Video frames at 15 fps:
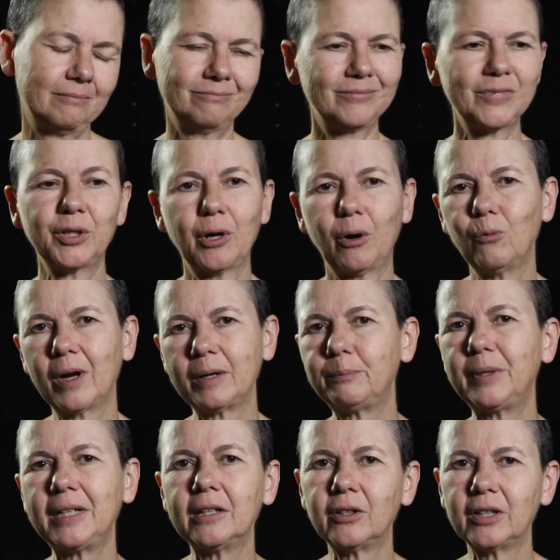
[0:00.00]
you know, 1
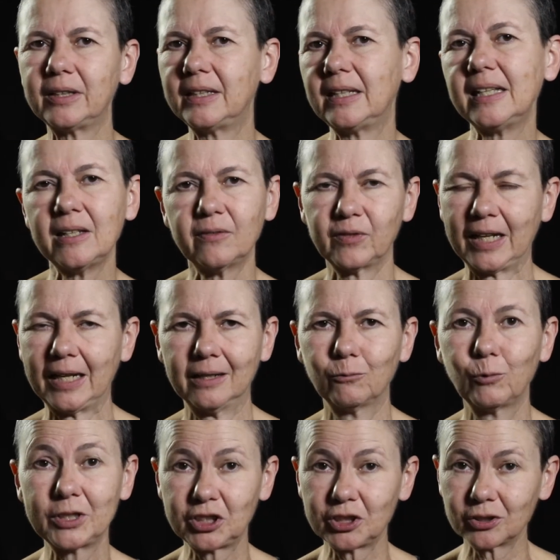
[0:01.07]
beer in the evening,
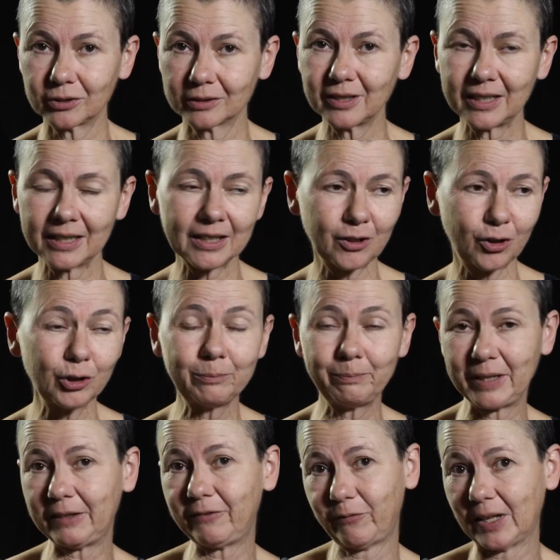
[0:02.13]
which could
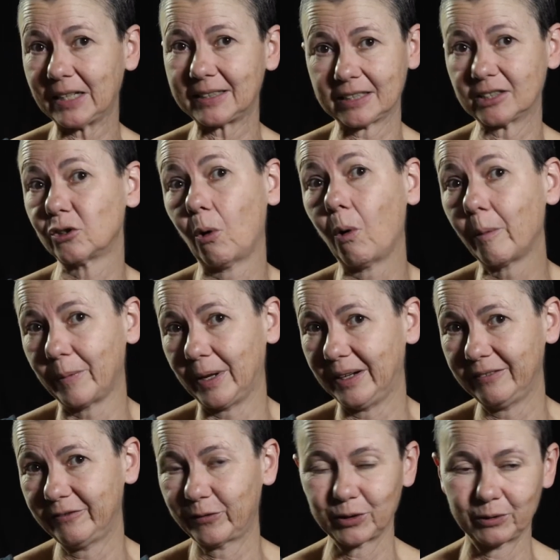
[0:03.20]
be felt as
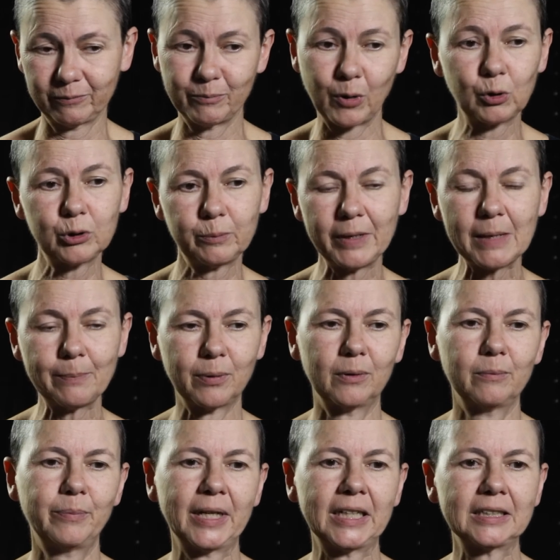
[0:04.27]
normal for most people,
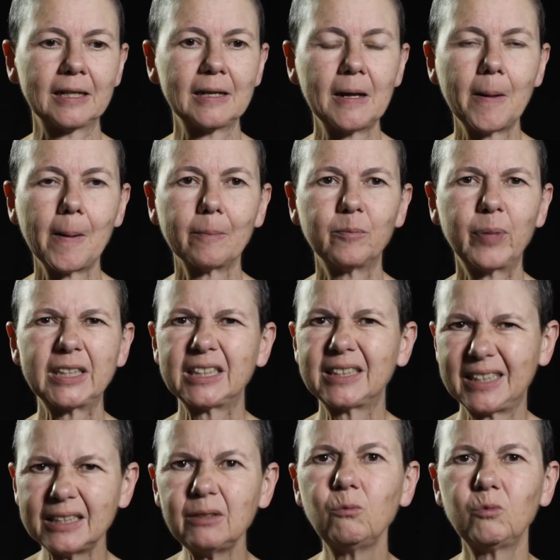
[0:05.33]
but it
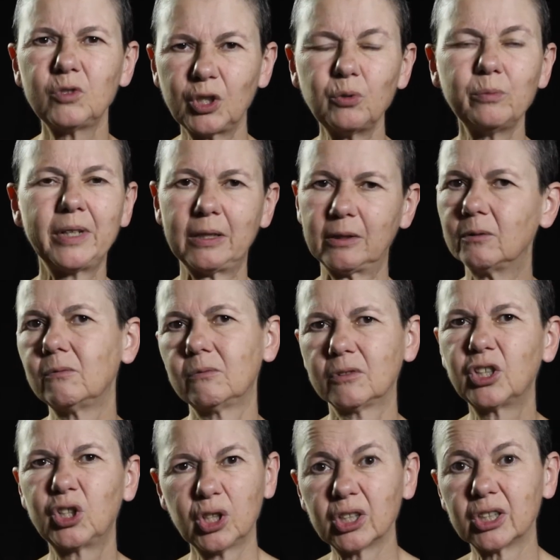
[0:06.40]
didn't do me
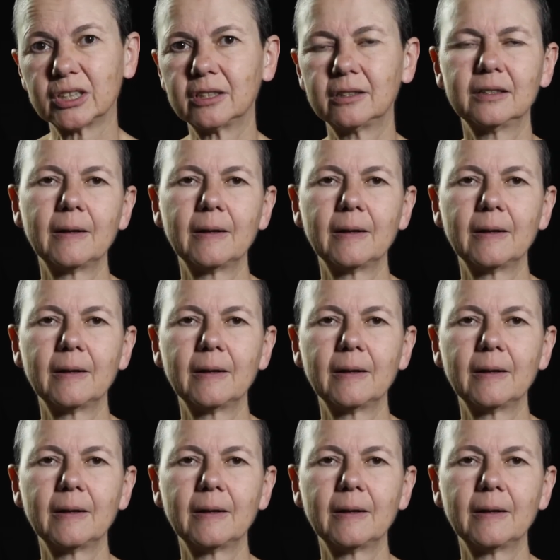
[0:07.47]
good.